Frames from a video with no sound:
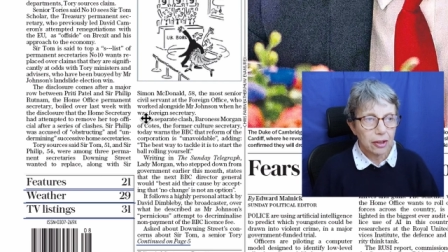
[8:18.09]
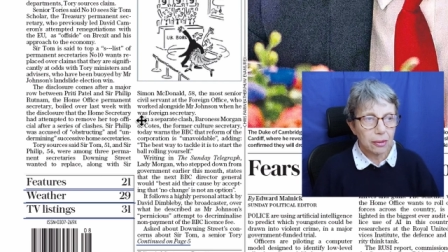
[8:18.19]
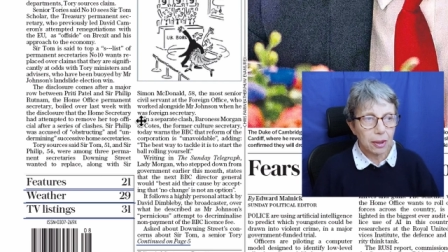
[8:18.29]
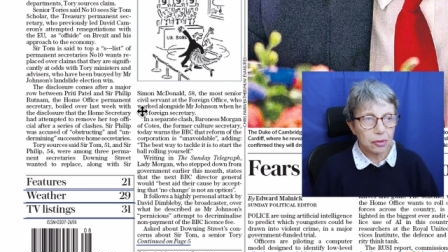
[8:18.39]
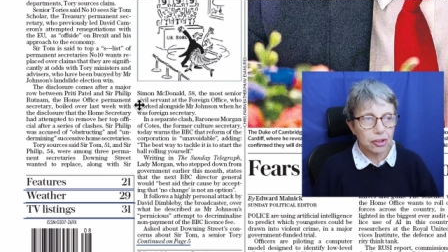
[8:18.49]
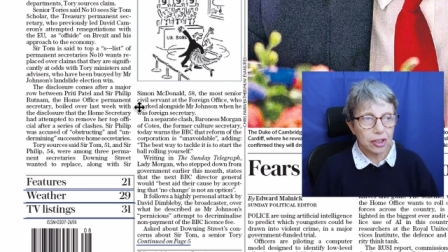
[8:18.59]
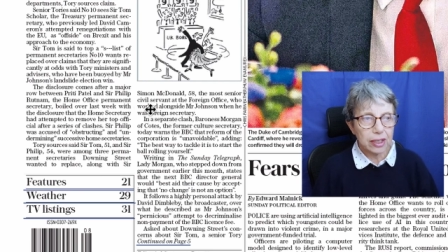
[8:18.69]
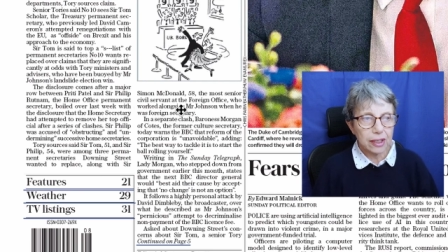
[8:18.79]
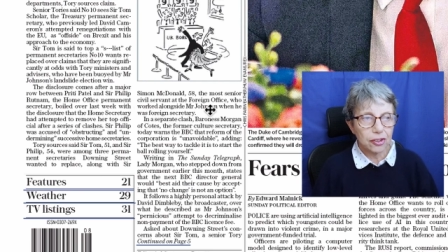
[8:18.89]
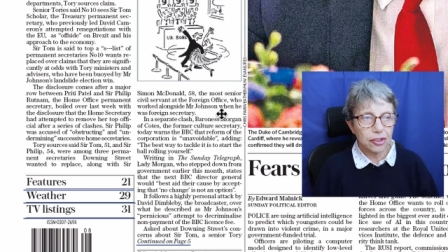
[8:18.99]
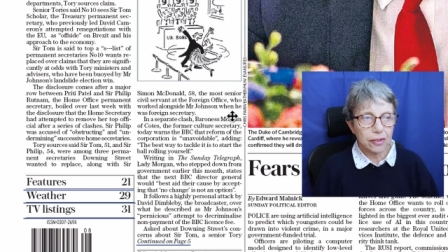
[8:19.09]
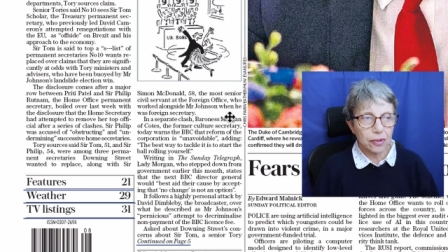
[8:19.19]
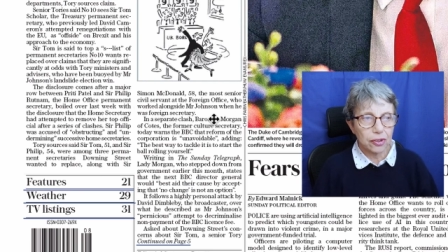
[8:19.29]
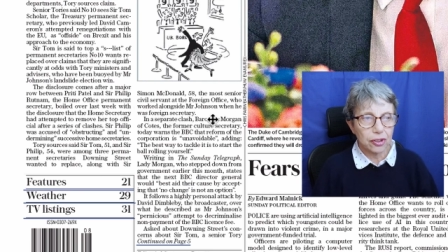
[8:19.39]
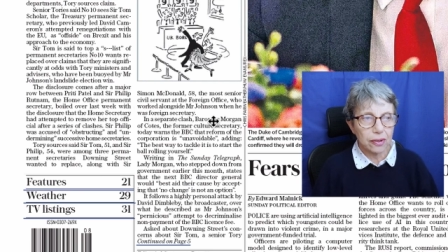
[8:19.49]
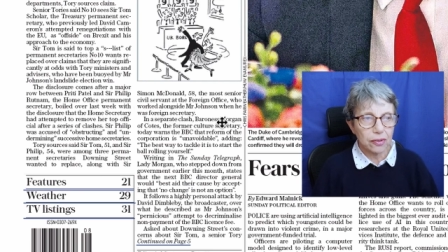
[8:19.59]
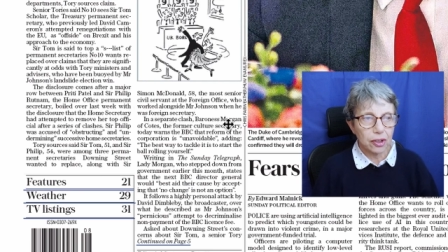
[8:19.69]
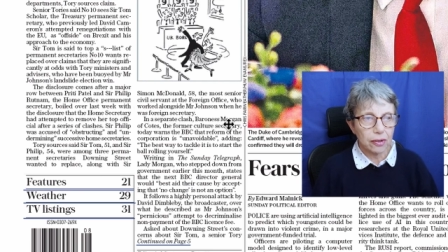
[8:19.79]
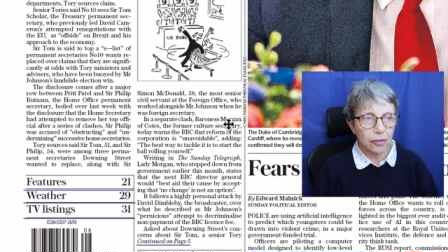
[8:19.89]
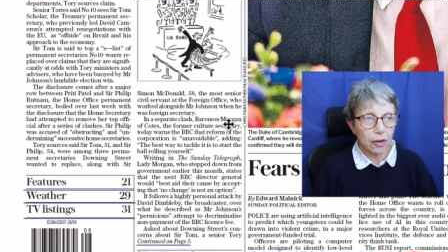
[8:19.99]
The most senior civil
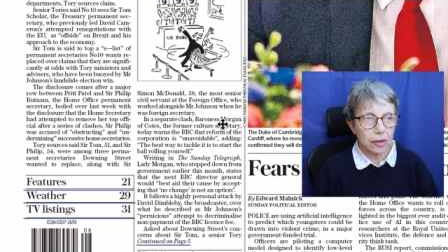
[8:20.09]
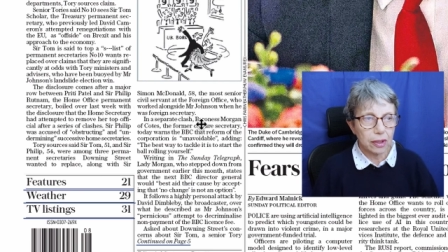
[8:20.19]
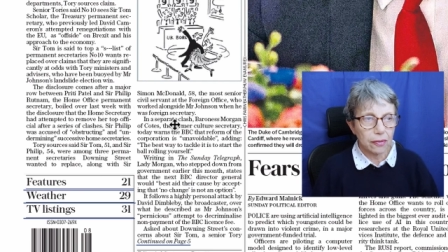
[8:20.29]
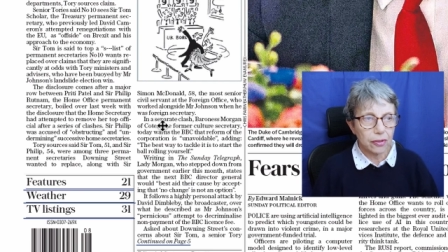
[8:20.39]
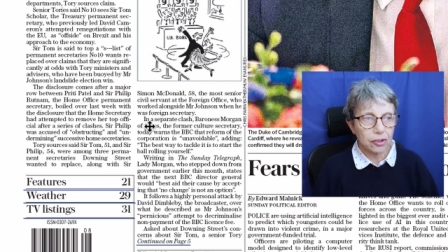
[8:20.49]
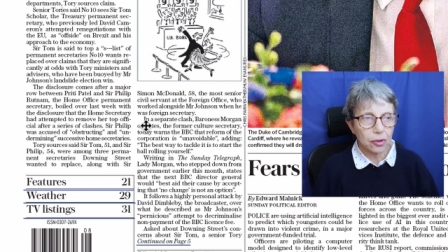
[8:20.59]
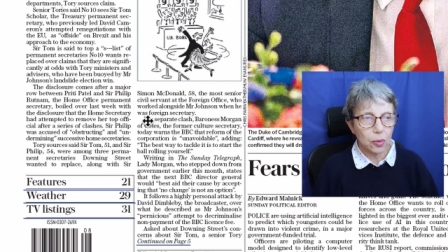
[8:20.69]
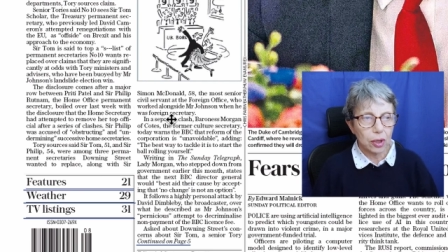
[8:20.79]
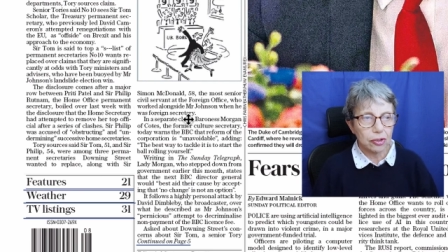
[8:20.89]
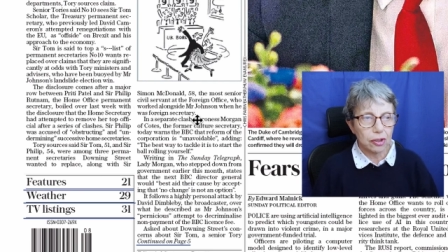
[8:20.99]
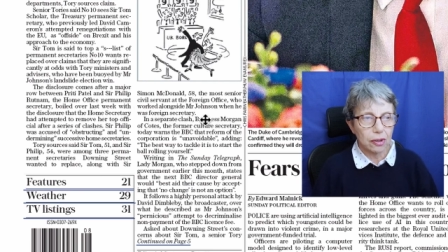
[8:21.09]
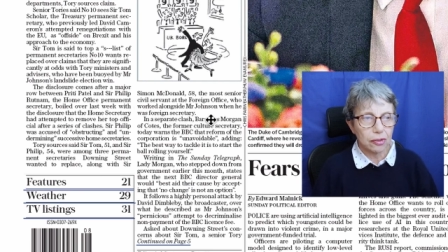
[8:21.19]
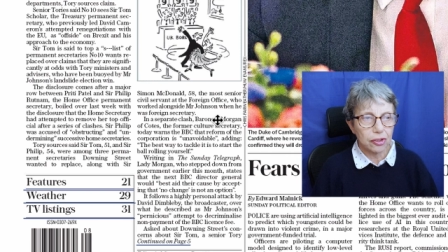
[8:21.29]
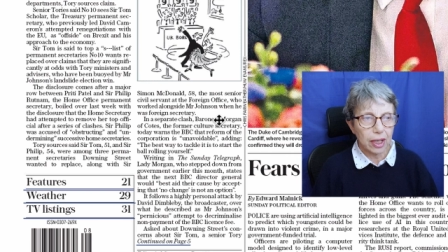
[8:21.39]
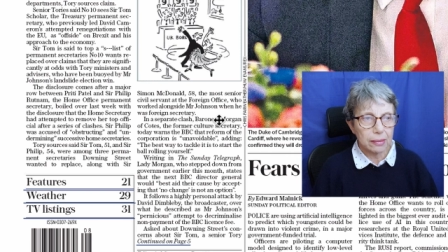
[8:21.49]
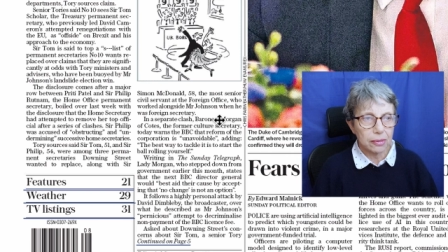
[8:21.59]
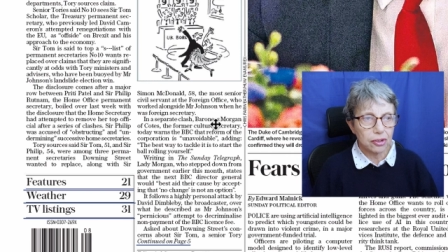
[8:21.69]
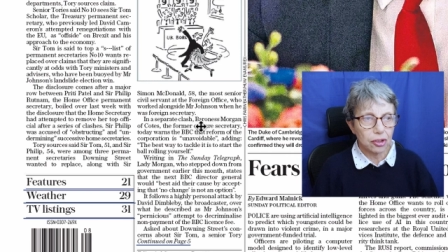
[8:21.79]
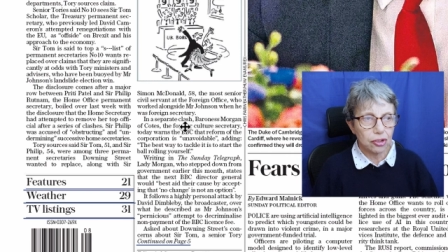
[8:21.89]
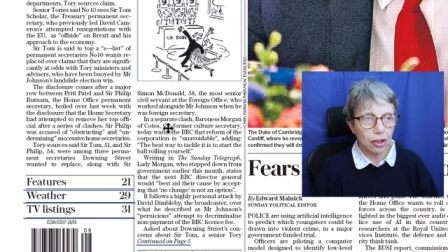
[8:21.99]
servant at the Foreign Office, who worked alongside
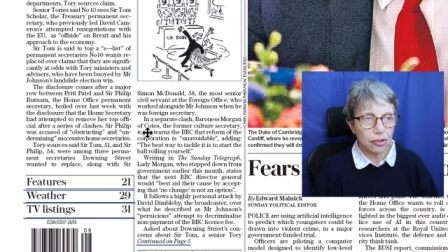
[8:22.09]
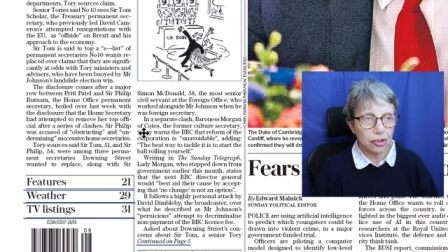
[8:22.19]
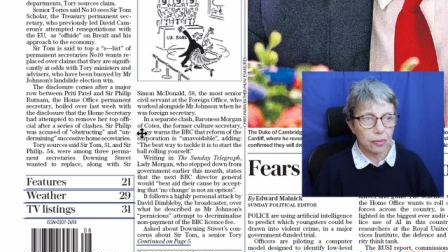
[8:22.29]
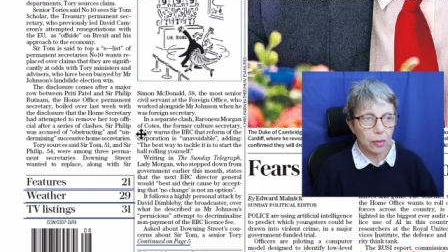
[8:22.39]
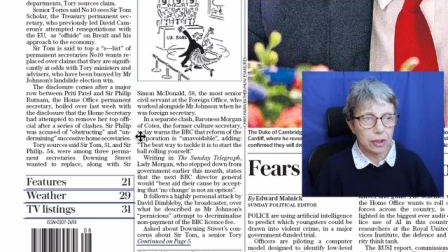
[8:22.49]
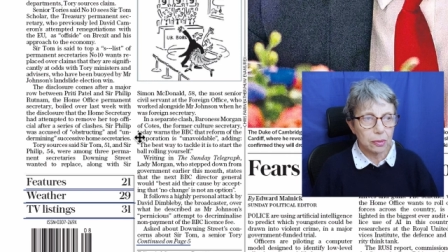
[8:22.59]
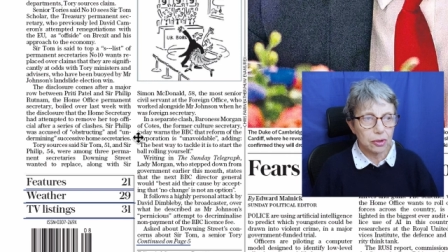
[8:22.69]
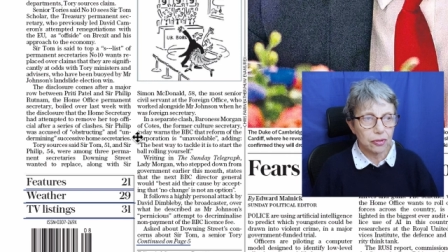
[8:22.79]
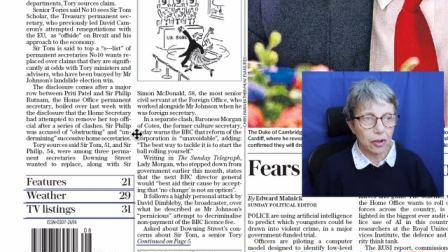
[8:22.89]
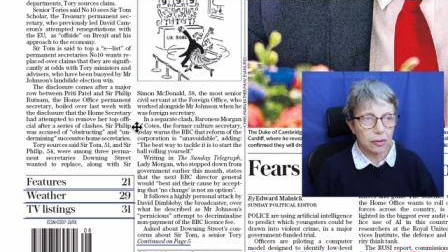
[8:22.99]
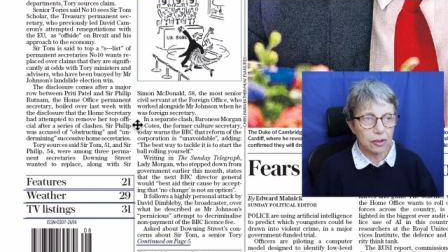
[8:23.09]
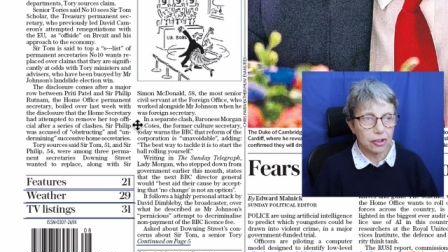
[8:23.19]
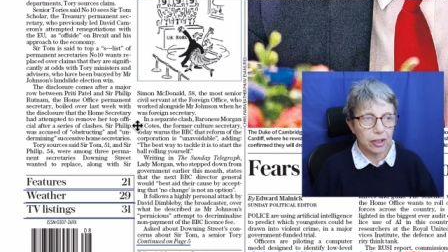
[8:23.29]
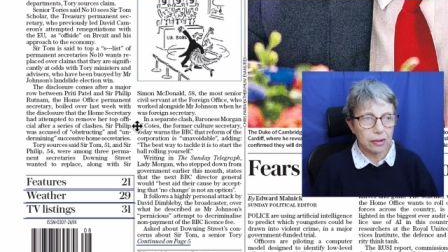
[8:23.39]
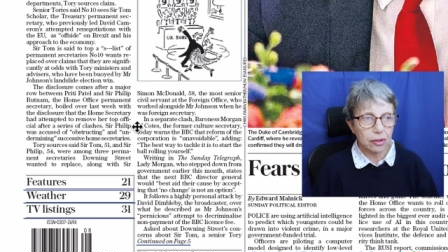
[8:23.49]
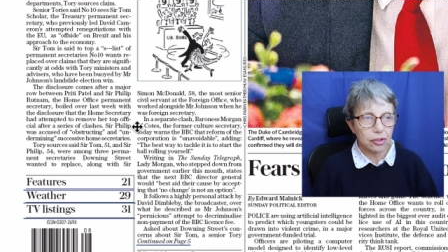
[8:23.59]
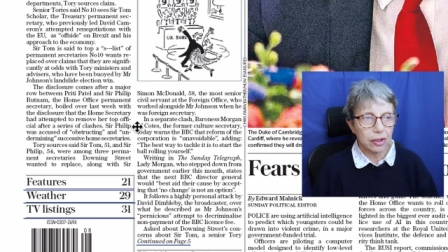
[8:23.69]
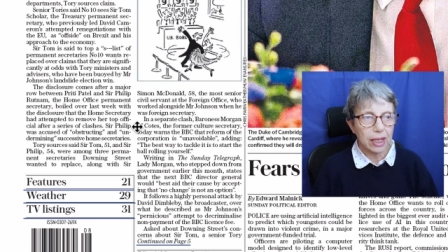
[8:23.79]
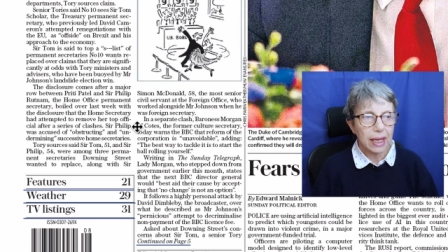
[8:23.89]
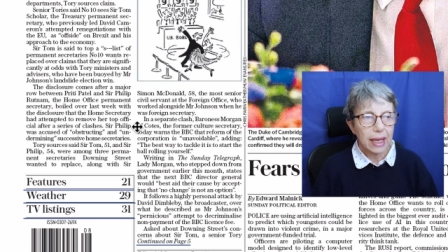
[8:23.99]
Mr. Johnson when he was Foreign
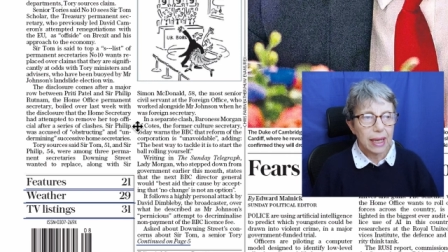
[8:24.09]
Secretary.